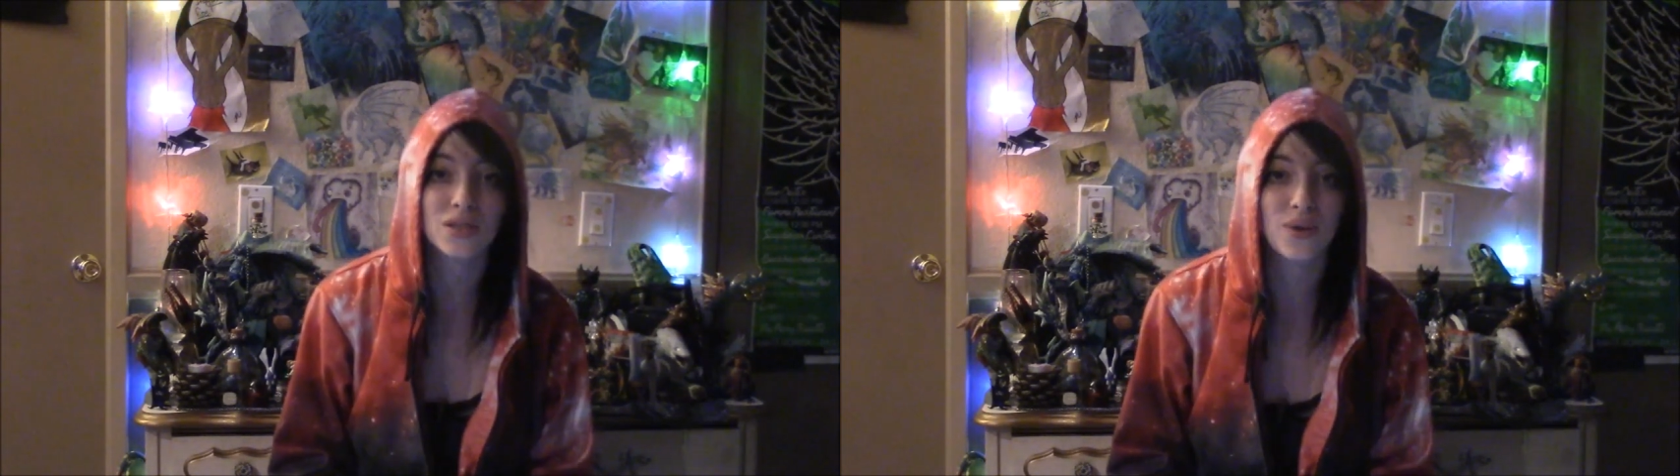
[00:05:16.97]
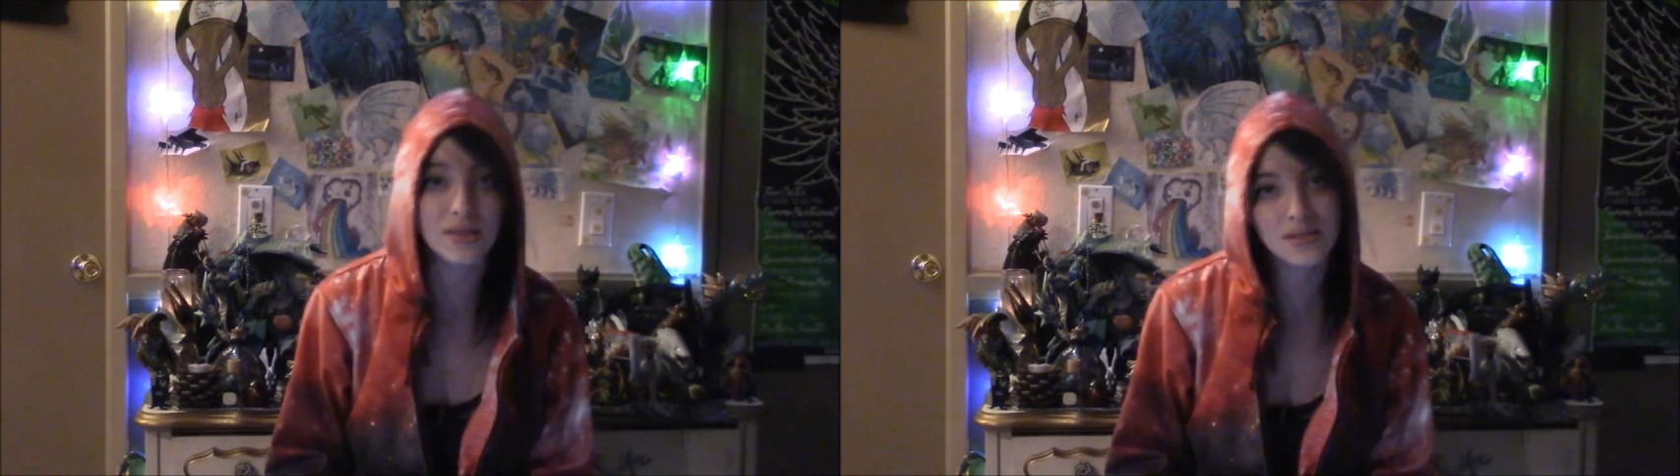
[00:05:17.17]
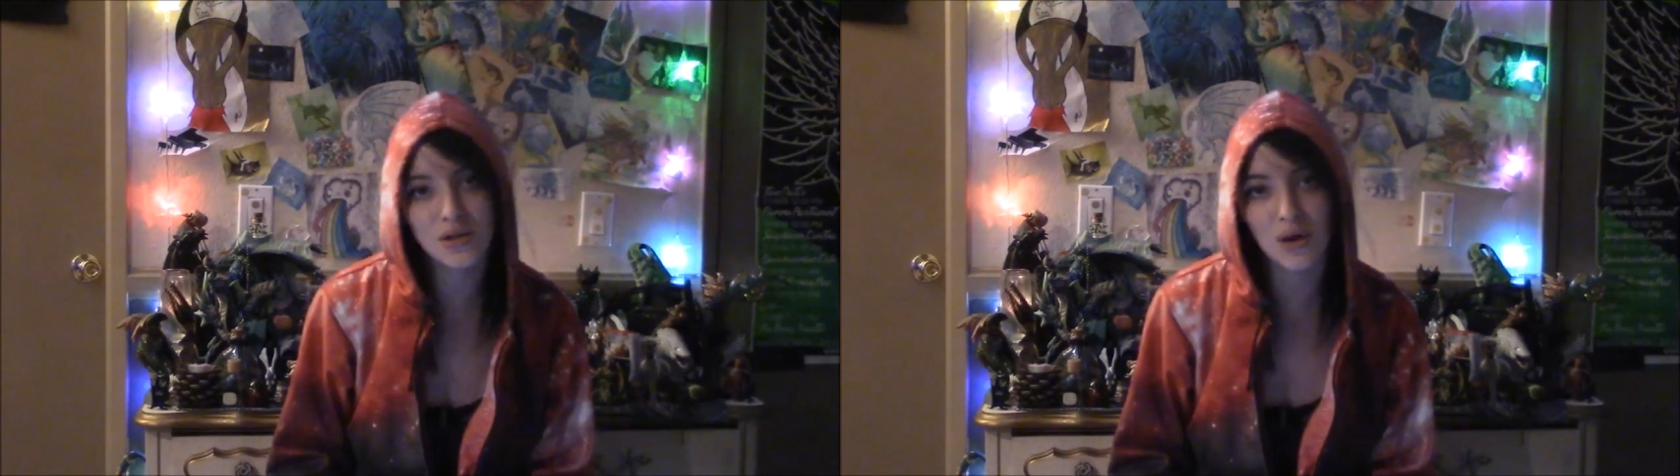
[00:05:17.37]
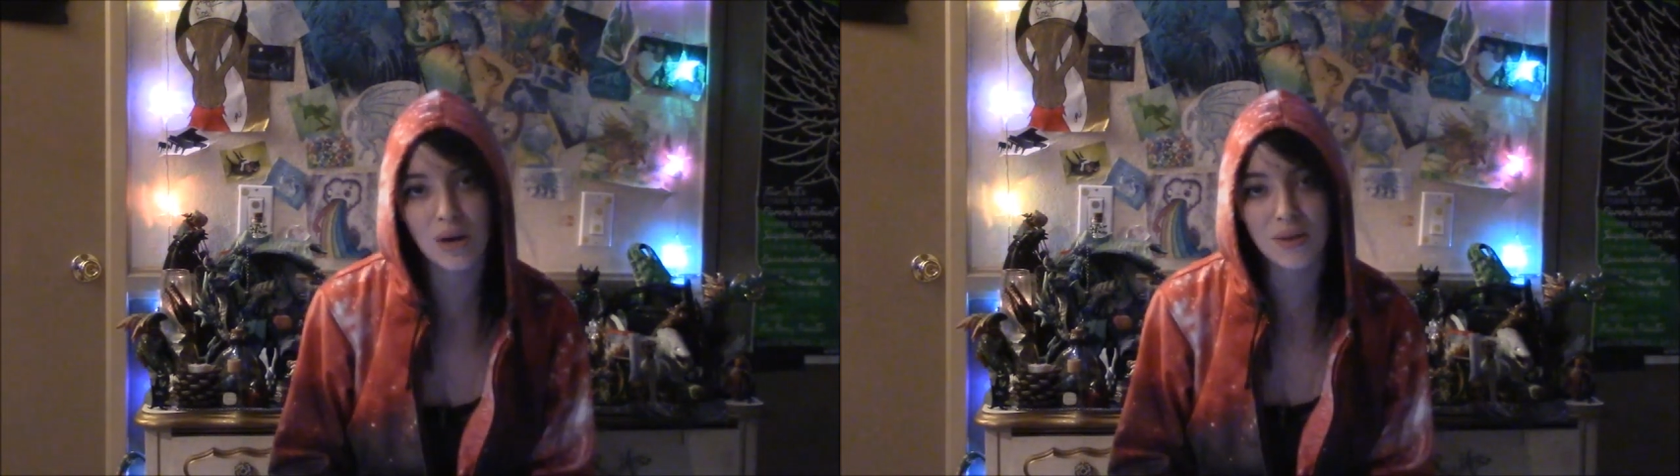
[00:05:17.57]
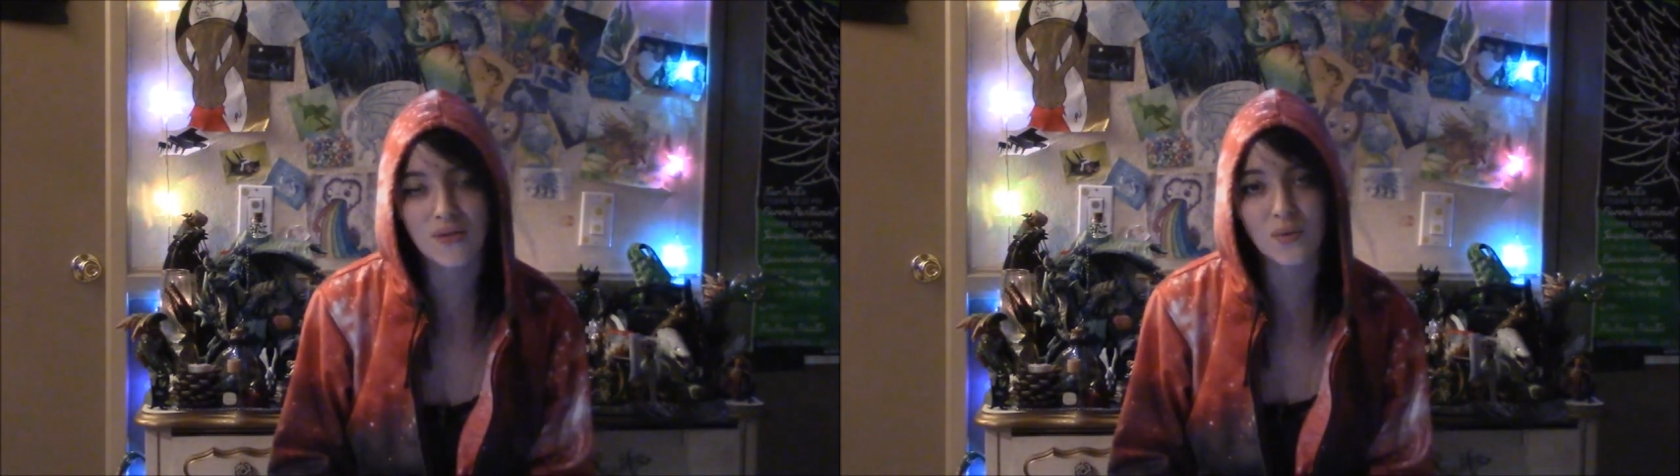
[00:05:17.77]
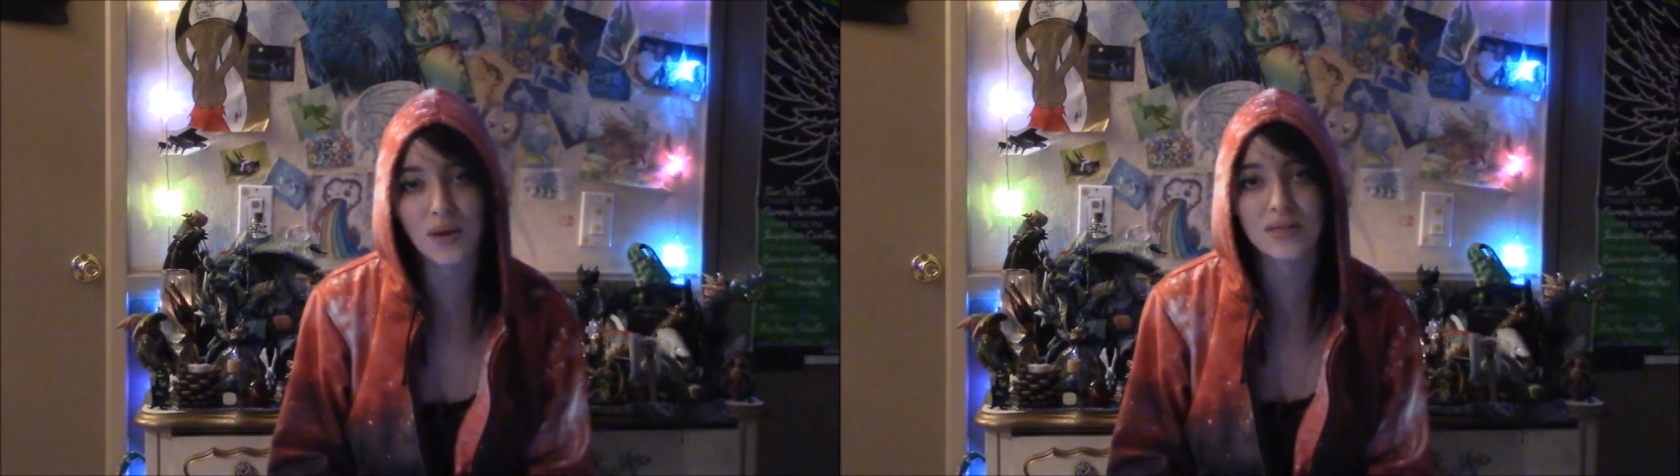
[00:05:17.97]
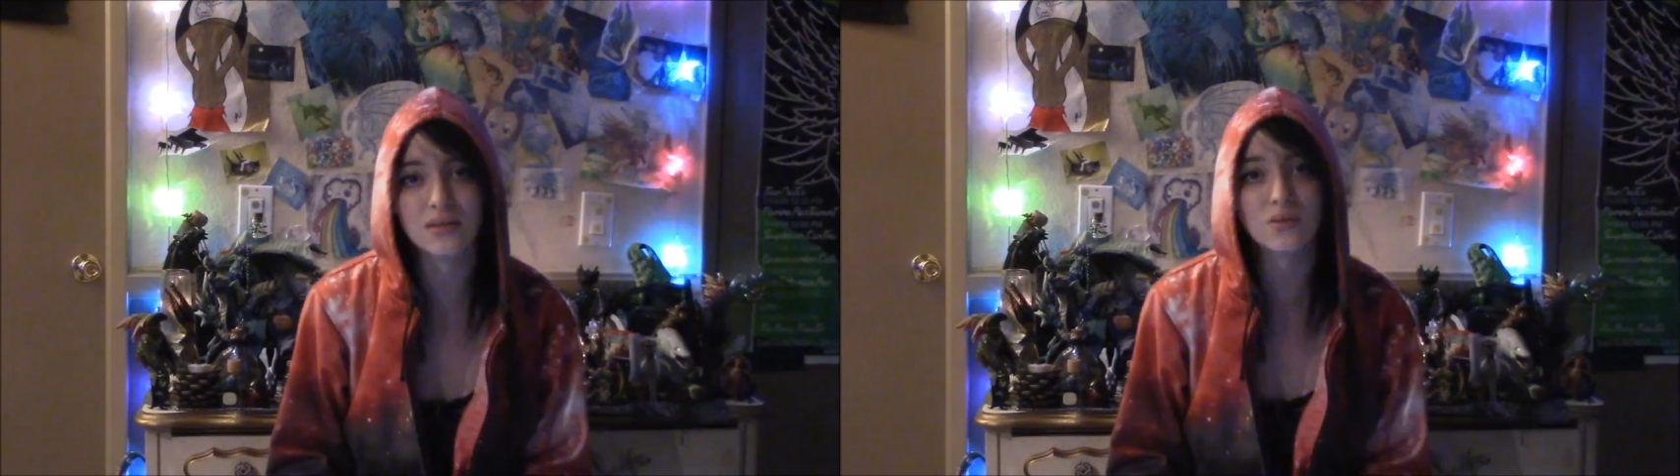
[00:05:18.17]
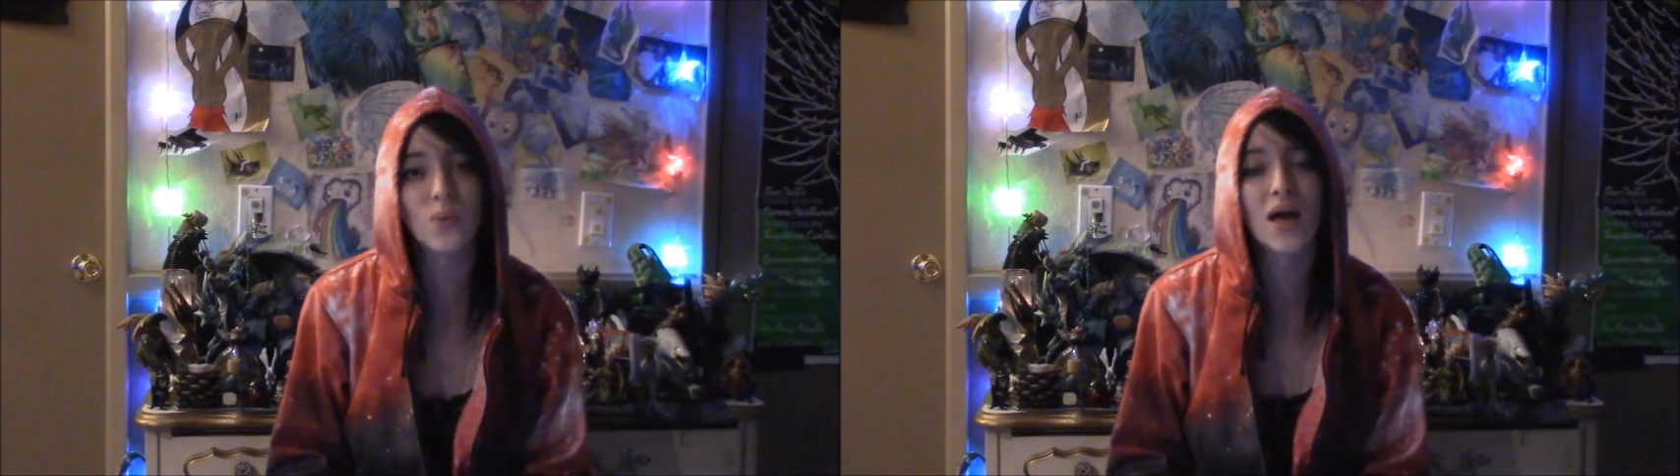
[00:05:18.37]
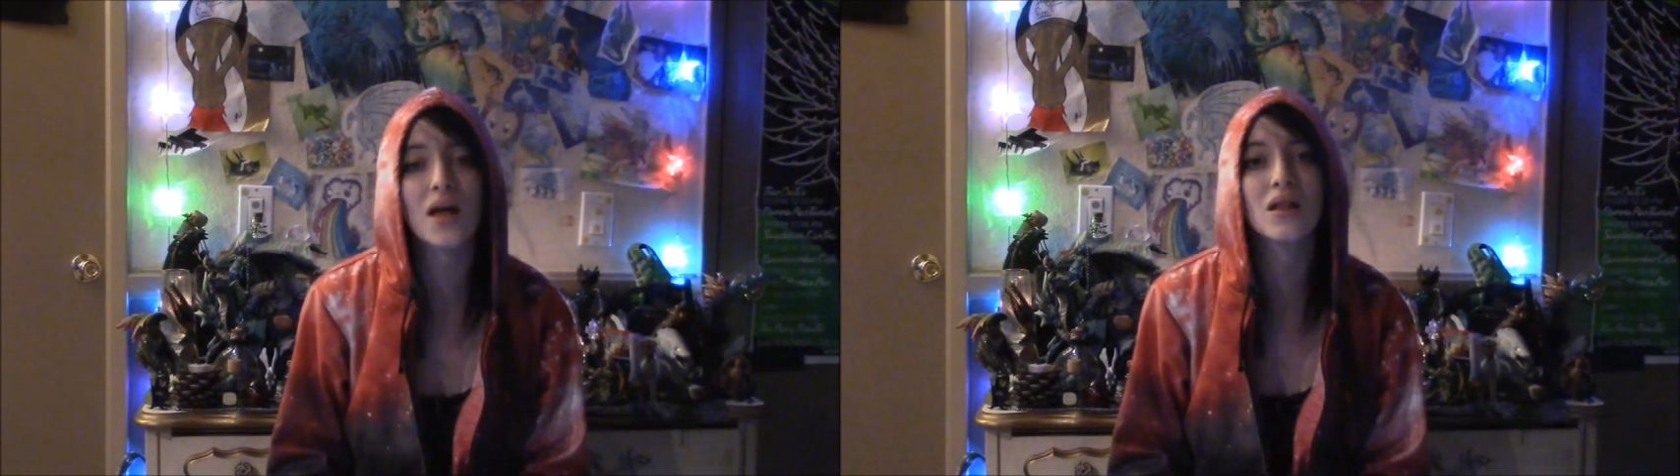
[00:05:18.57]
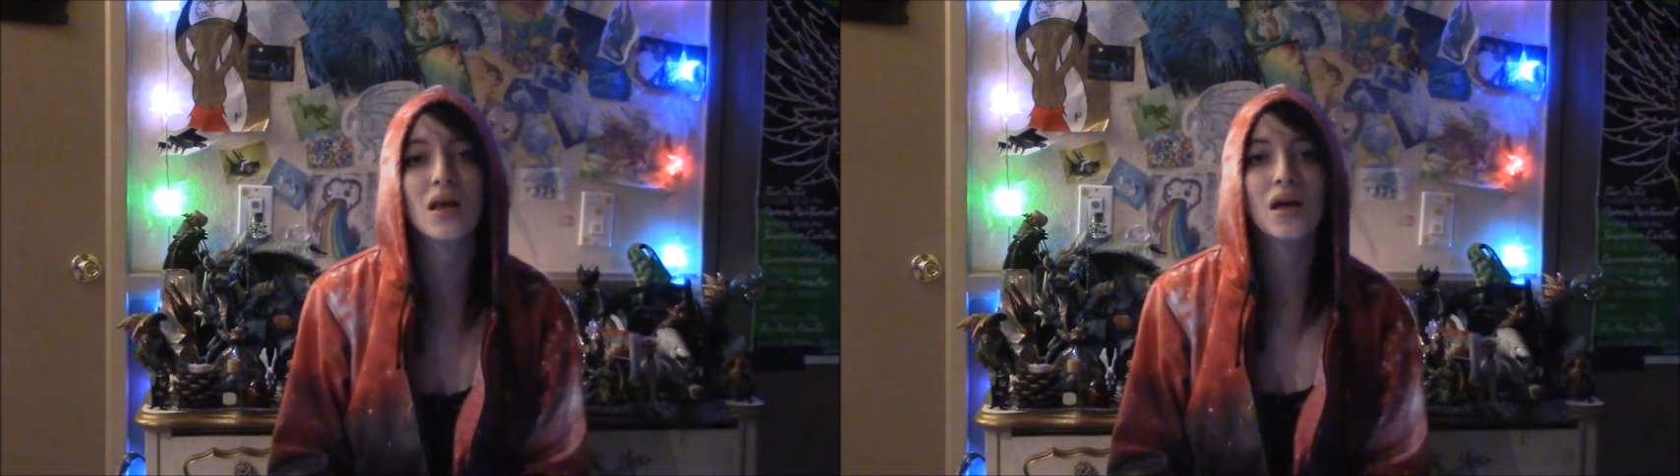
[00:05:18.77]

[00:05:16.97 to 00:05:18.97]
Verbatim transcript: do Instagram giveaways as well.